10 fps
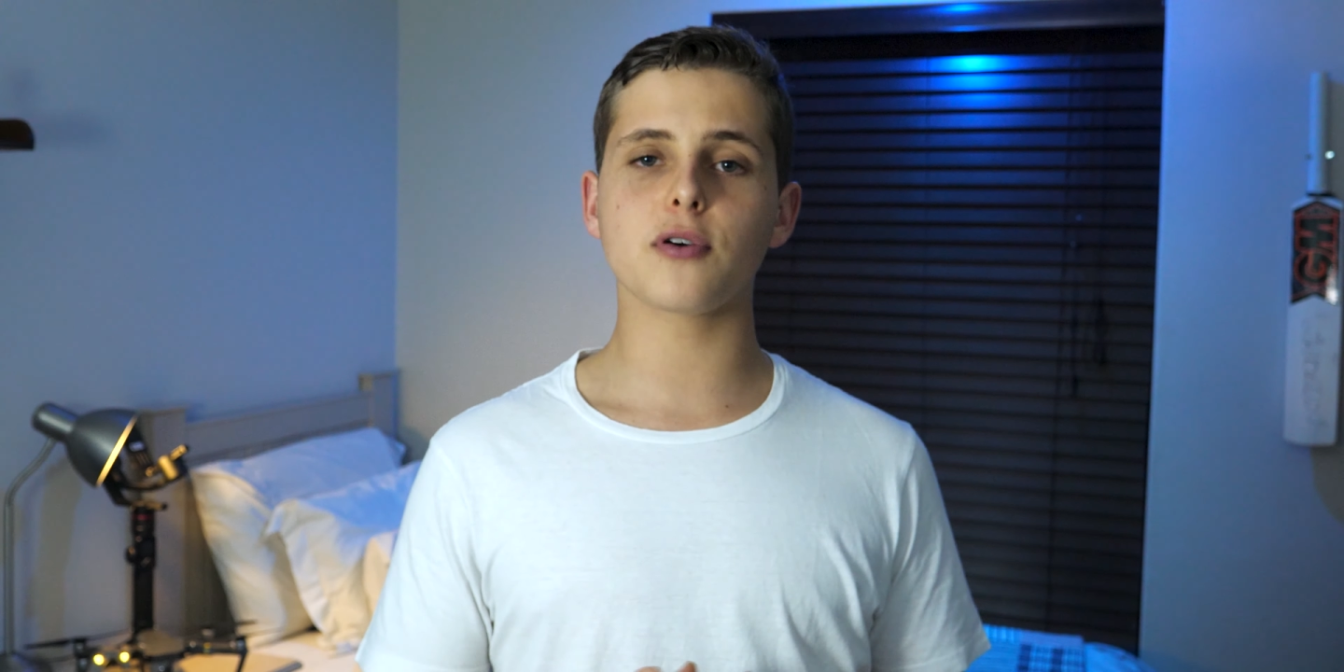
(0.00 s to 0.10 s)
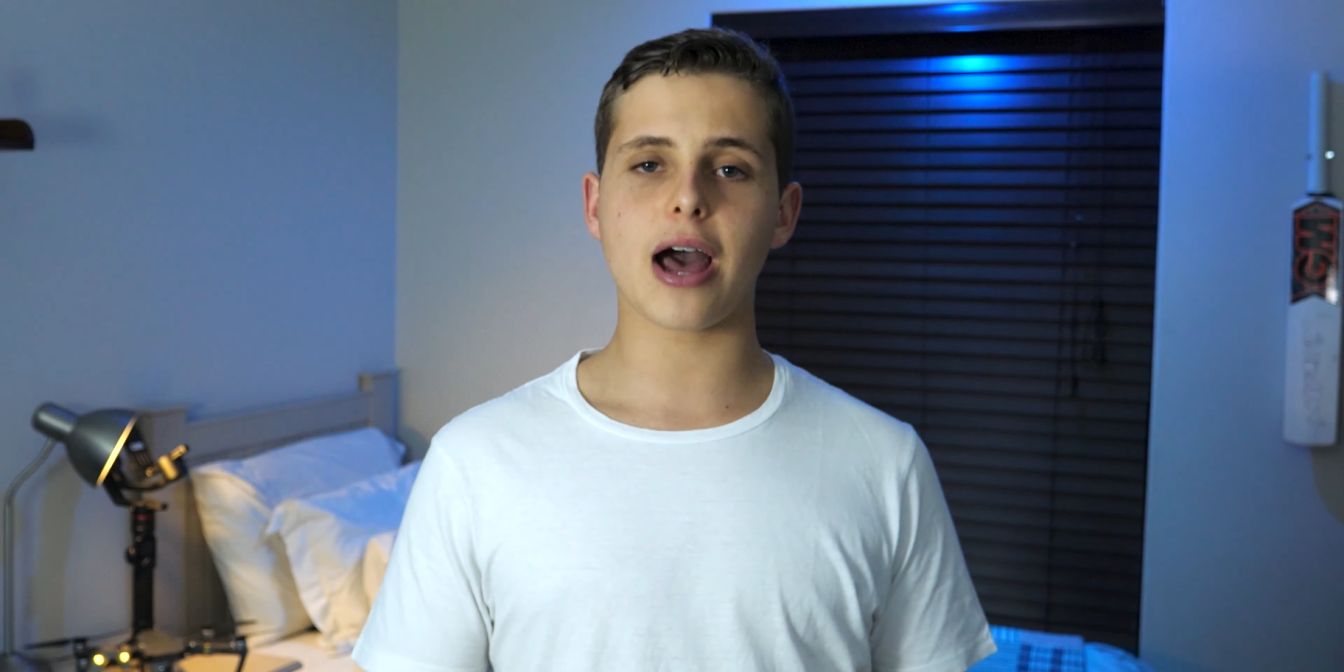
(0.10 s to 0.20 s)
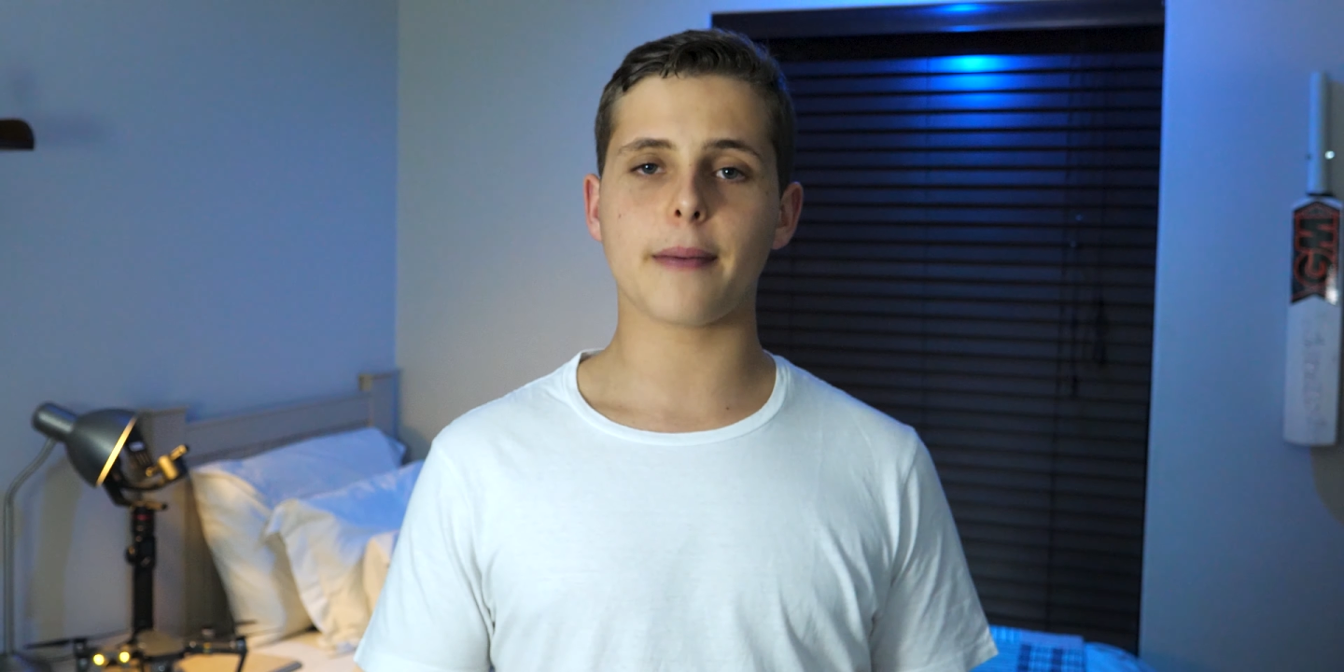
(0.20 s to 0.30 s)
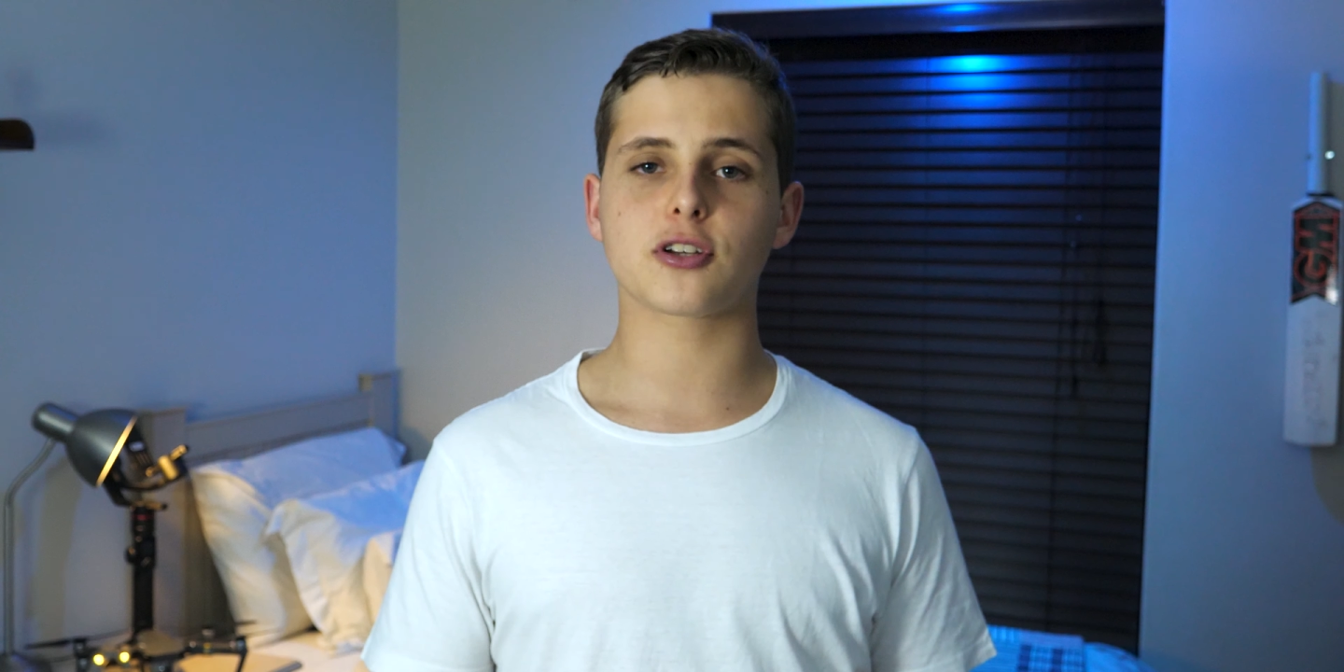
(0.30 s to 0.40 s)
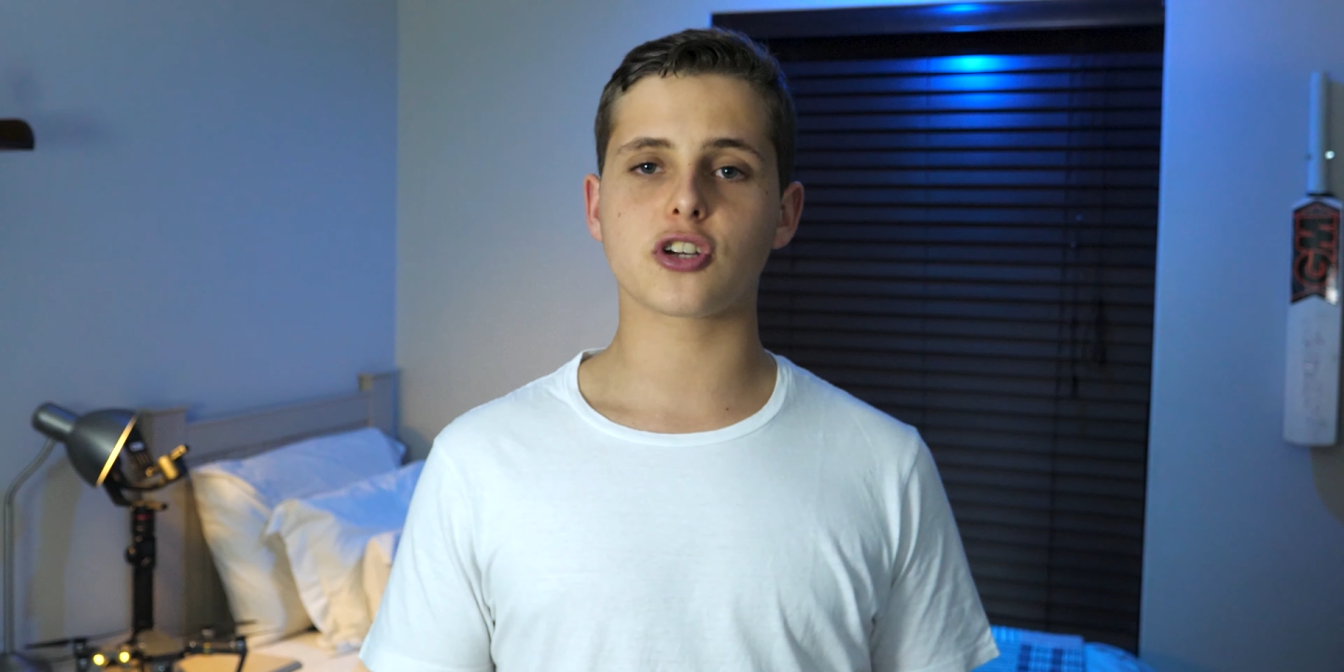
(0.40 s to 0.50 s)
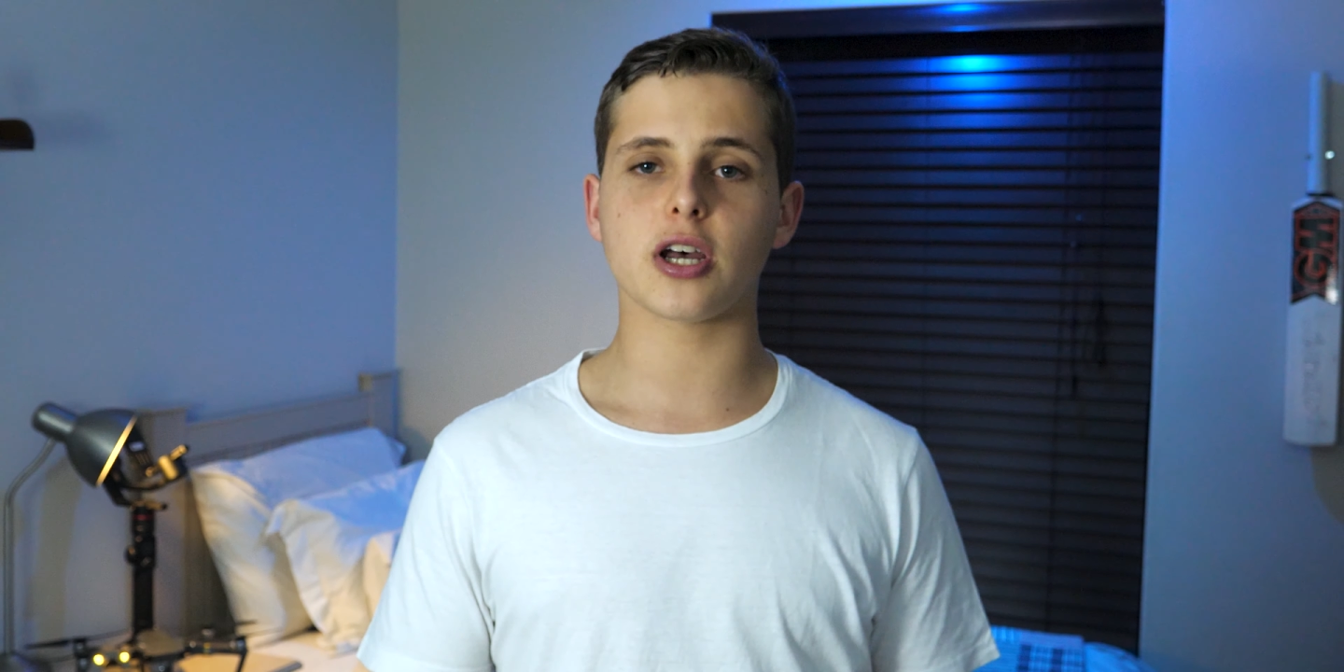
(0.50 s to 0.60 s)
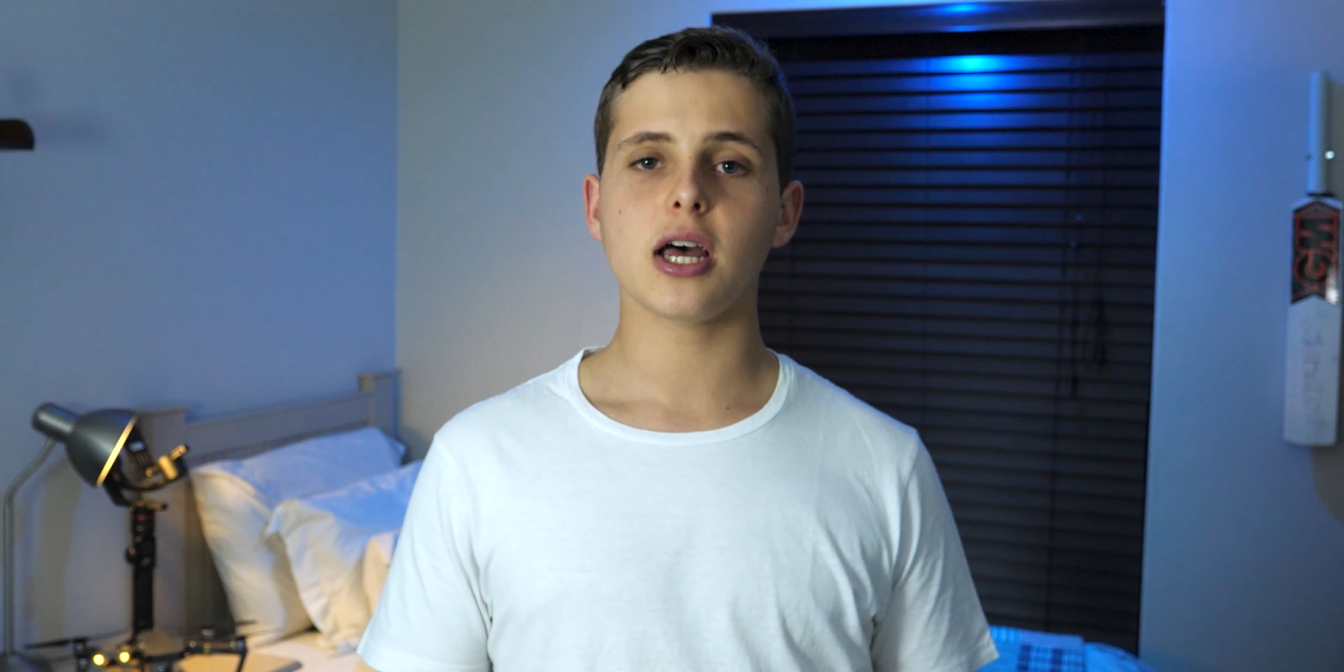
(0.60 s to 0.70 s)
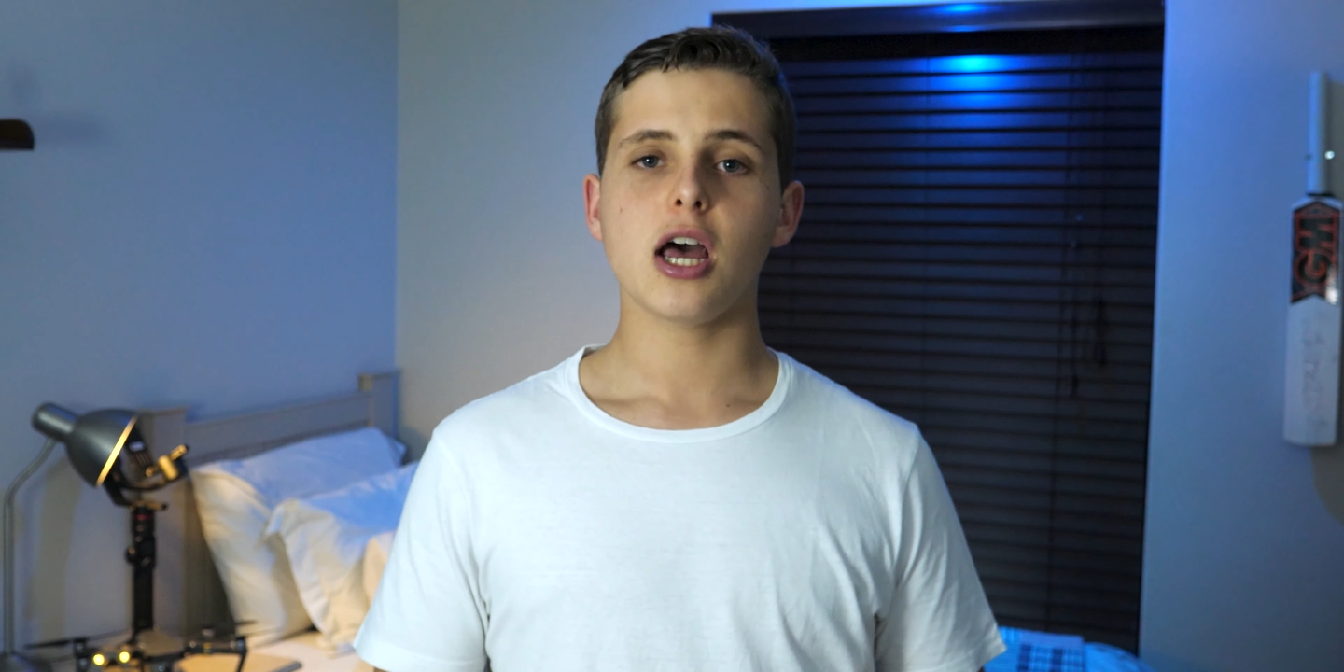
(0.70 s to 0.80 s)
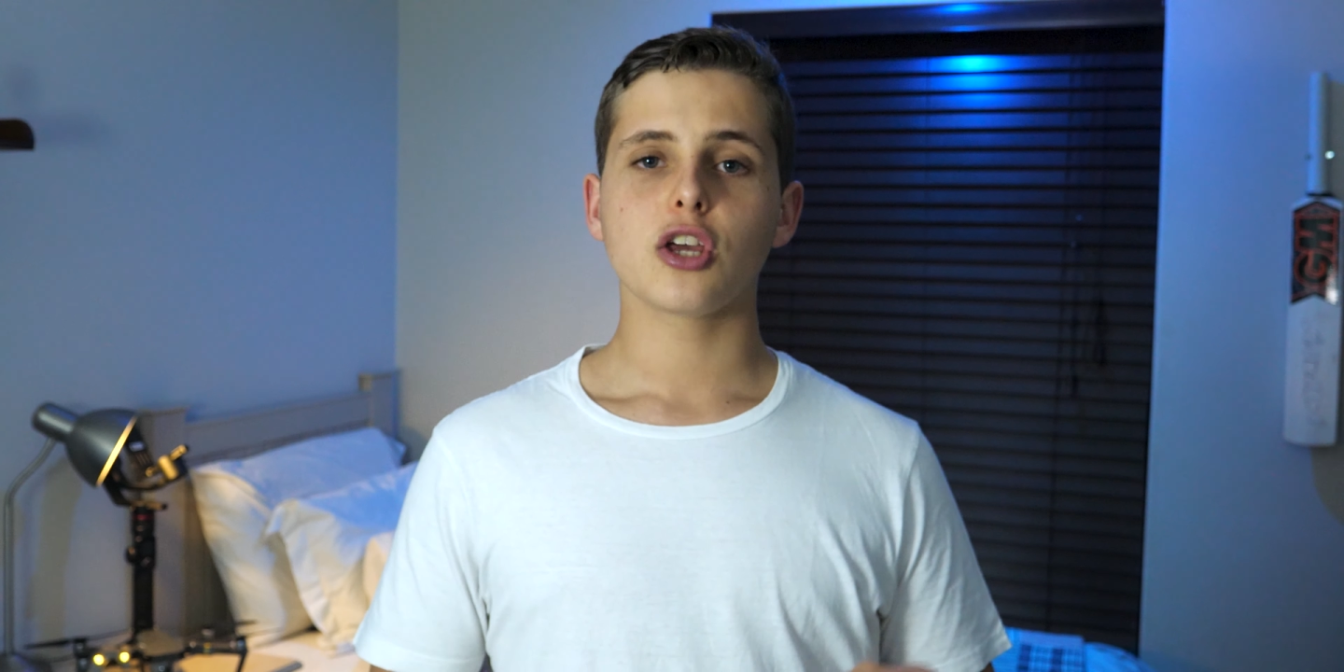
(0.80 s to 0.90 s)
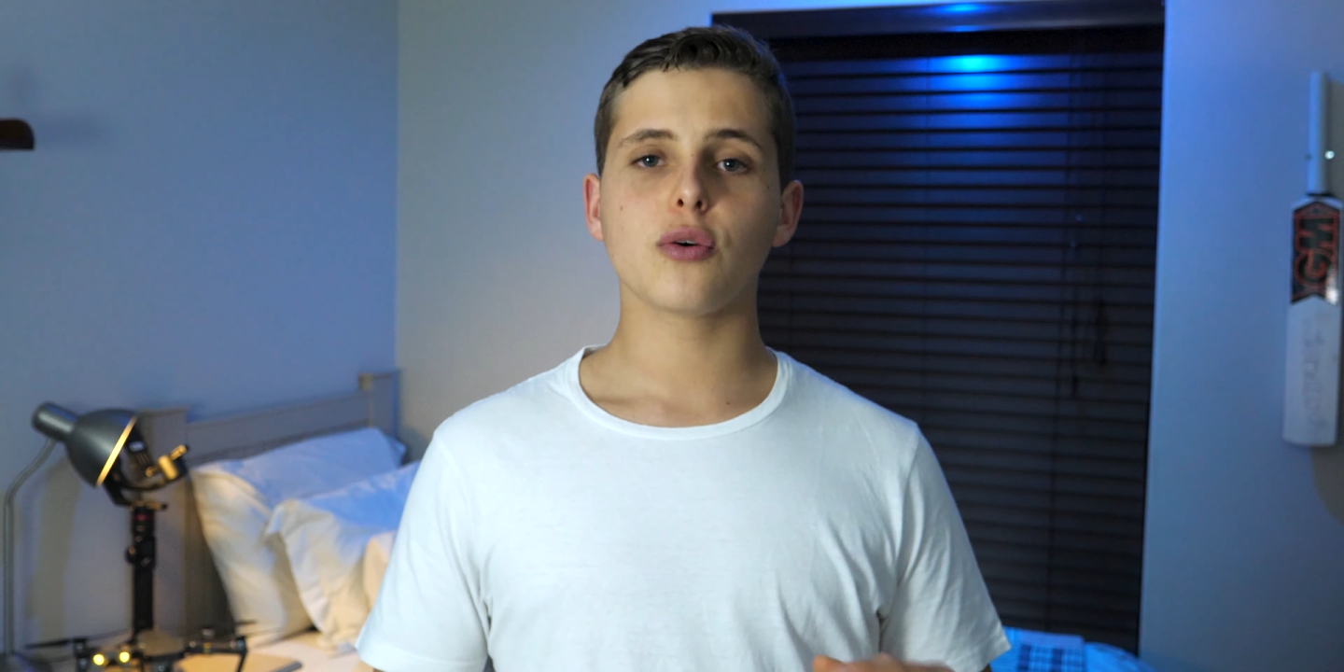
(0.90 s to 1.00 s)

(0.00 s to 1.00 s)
your aperture,